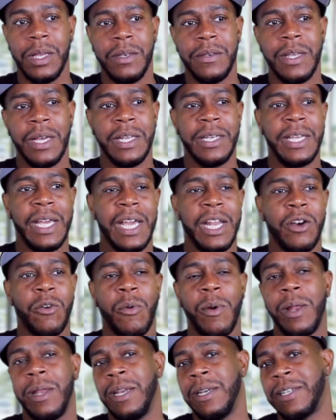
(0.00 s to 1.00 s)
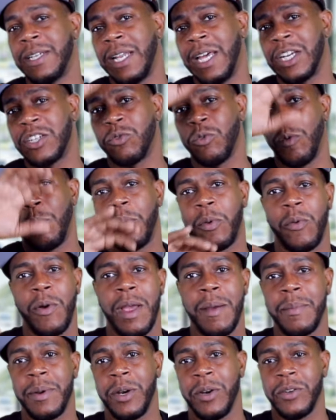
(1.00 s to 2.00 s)
the, the intellectual
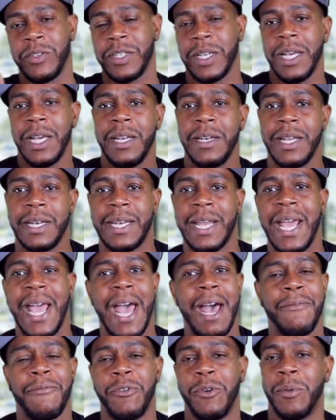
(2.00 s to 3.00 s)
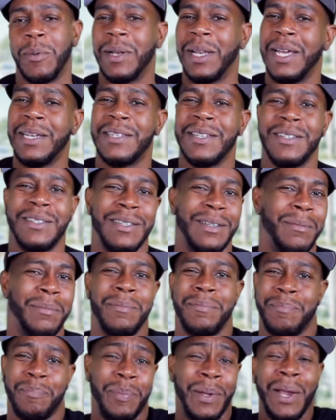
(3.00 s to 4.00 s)
parameters that they have for a relationship.
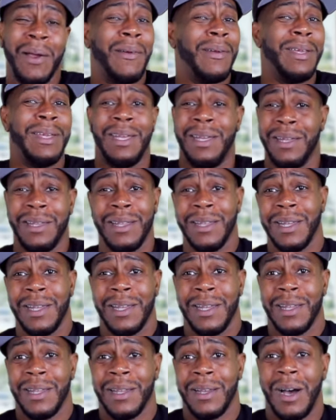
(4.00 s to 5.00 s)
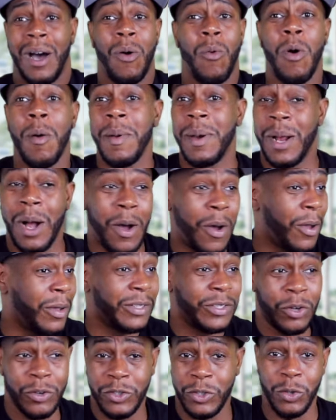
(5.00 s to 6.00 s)
Period. A woman always
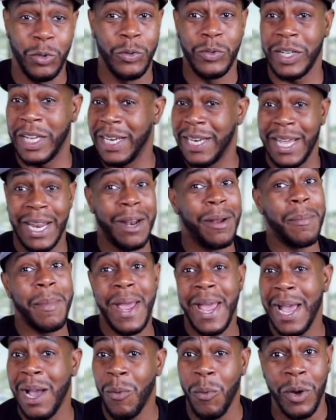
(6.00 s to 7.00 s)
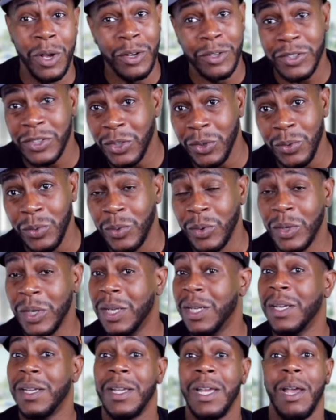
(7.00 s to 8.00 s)
going to choose, and, and a man will too.
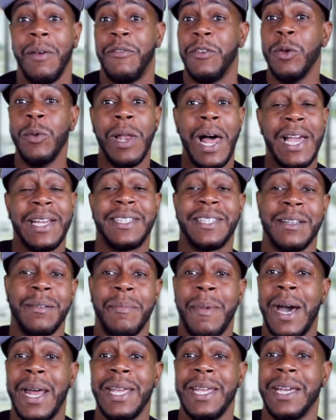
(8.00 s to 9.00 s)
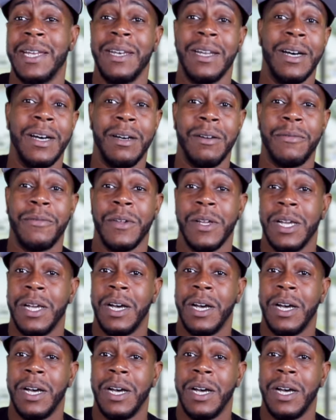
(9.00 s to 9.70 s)
If you like somebody enough